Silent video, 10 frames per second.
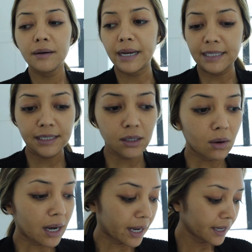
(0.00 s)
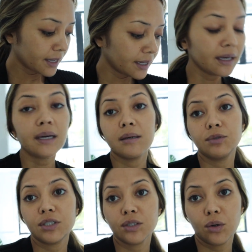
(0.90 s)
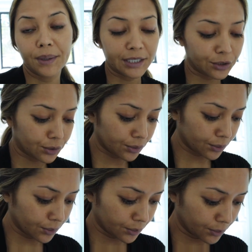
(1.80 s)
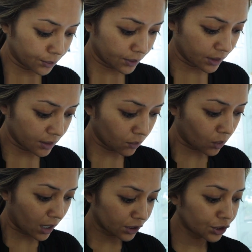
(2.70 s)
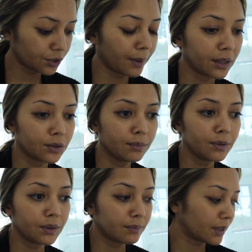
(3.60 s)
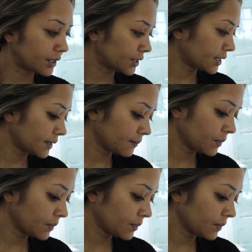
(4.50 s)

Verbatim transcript: All right, so I am just going to wash my little beauty blender,